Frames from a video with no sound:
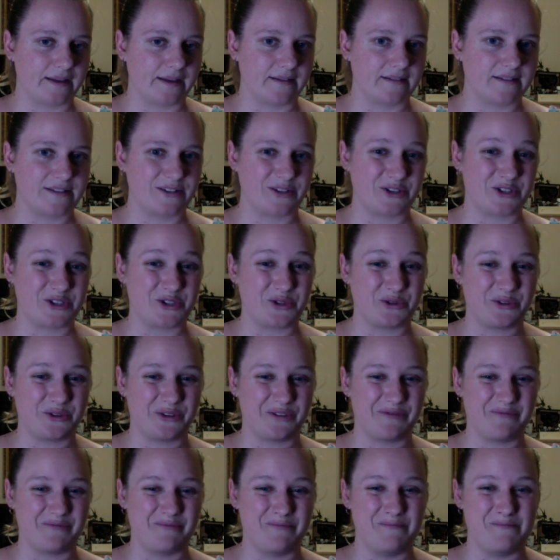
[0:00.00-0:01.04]
So short
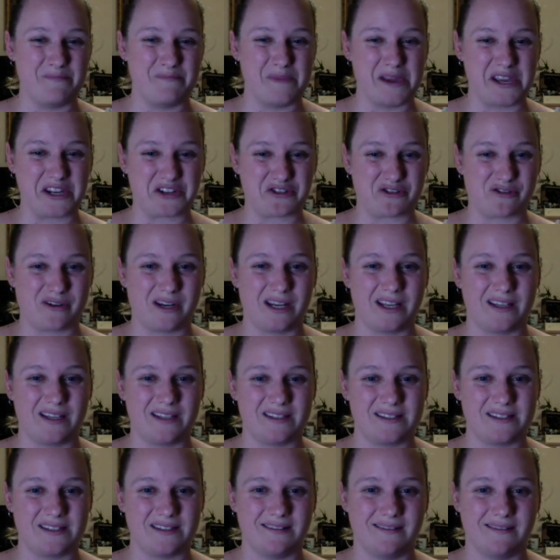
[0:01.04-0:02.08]
of measuring
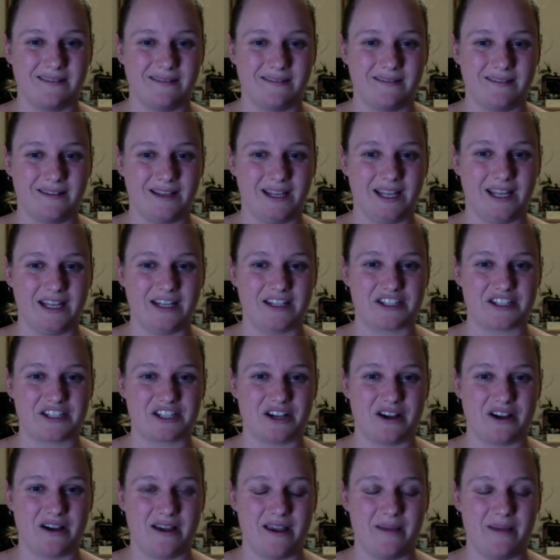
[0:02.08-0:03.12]
it each
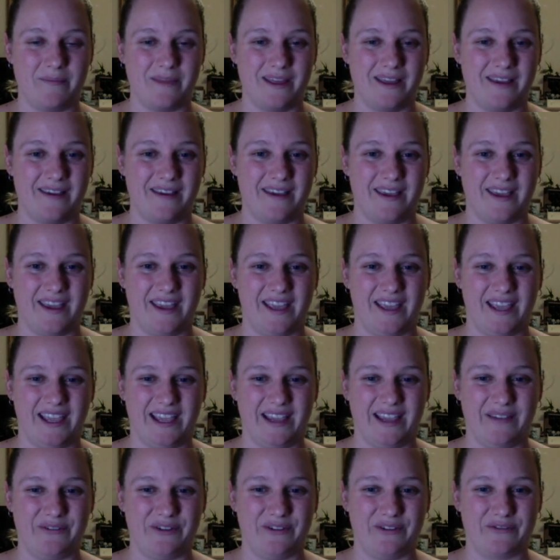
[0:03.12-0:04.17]
time,
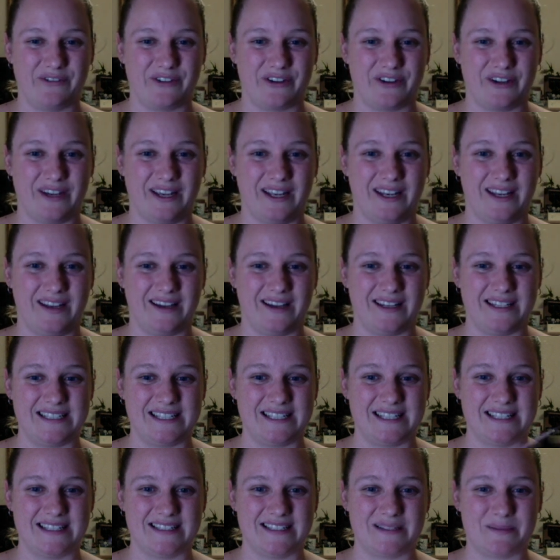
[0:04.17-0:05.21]
if you've got any
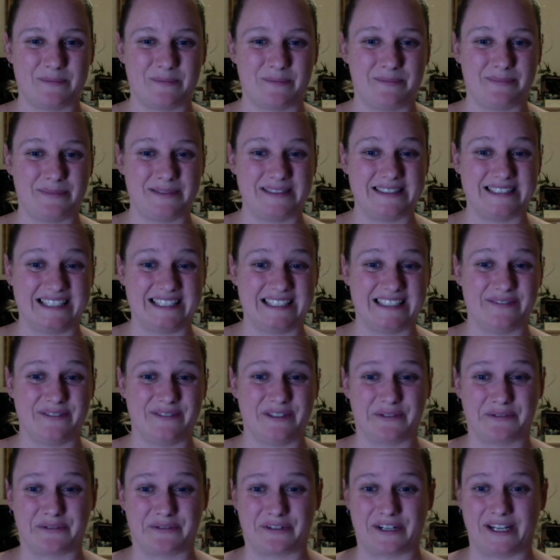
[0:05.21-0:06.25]
ideas, please
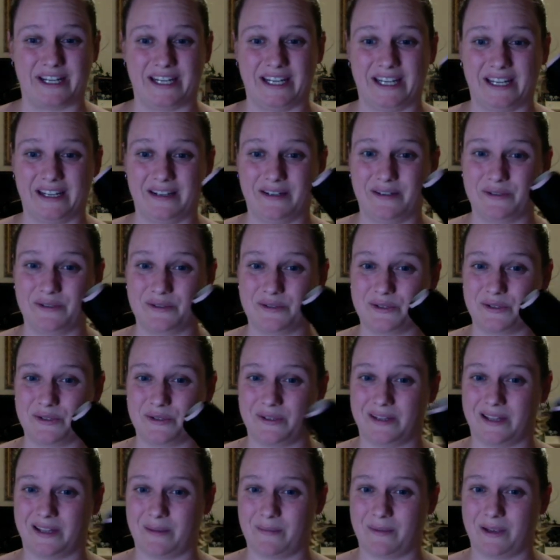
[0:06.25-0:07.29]
feel free to
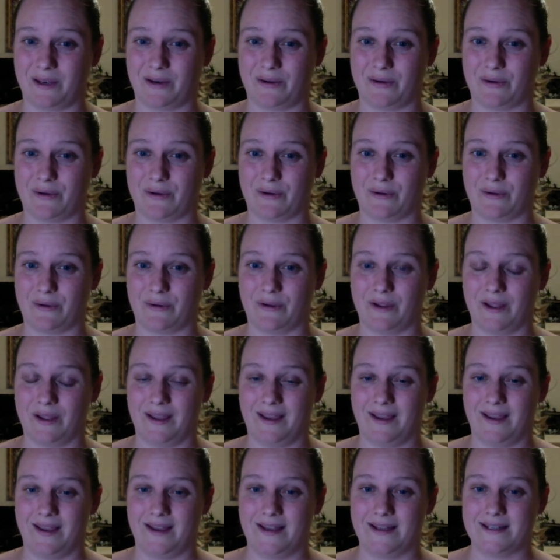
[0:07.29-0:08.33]
let me know
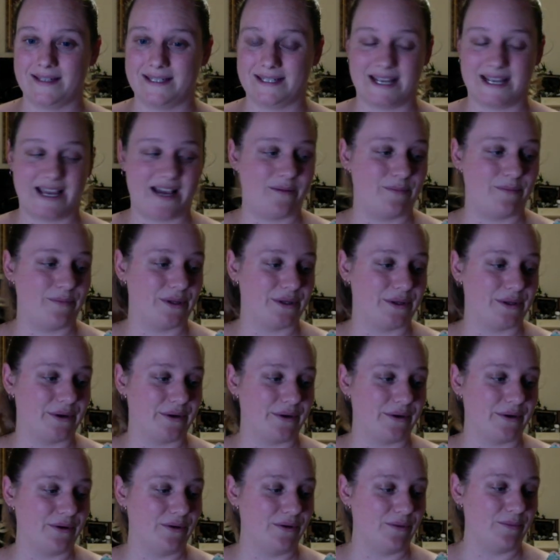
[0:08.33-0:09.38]
down
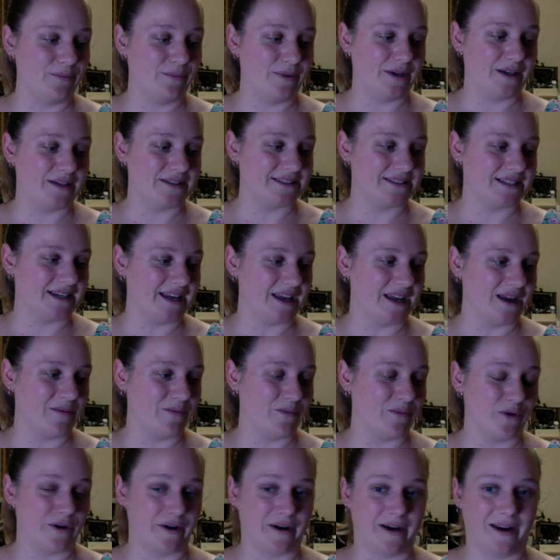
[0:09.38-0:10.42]
below because I am
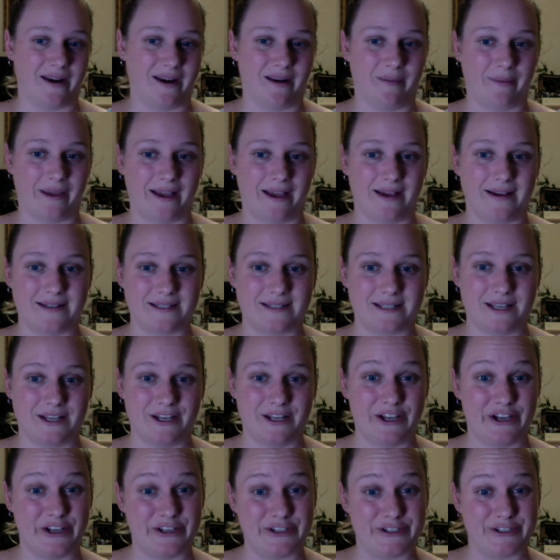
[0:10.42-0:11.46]
worried about
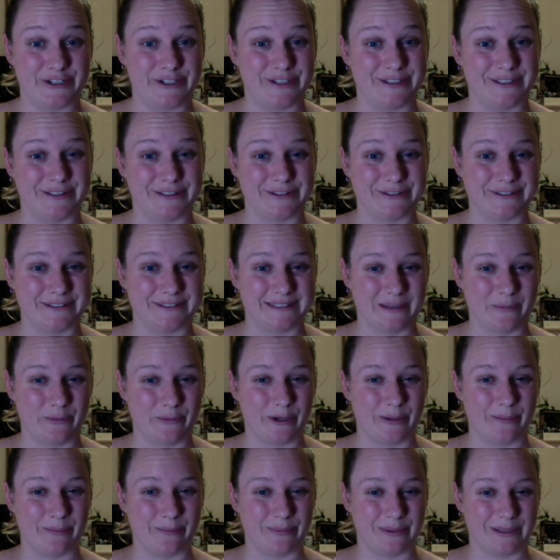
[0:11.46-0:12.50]
a certain little
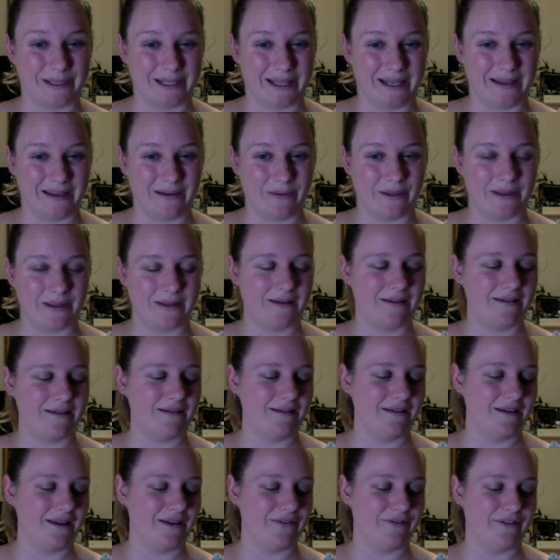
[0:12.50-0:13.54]
someone playing with it
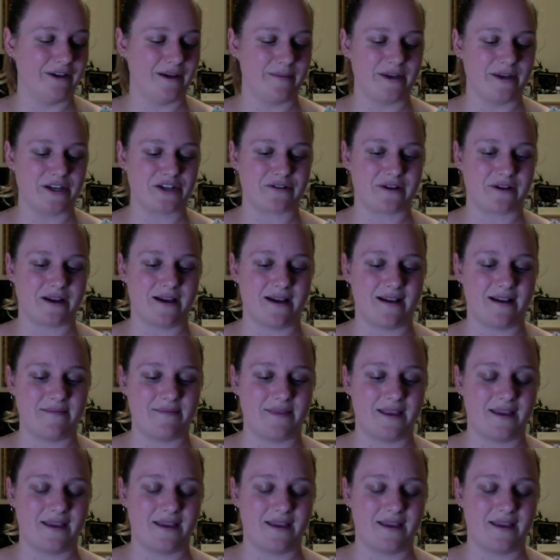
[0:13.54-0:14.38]
if I measure out